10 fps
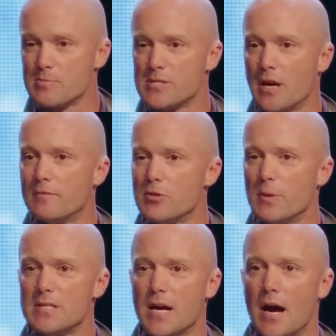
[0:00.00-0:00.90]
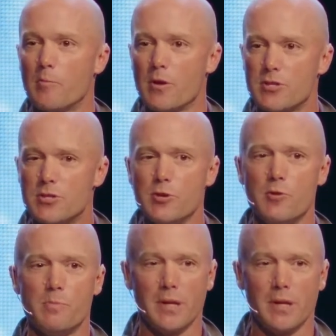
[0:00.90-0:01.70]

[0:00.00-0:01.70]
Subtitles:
himself doing time with two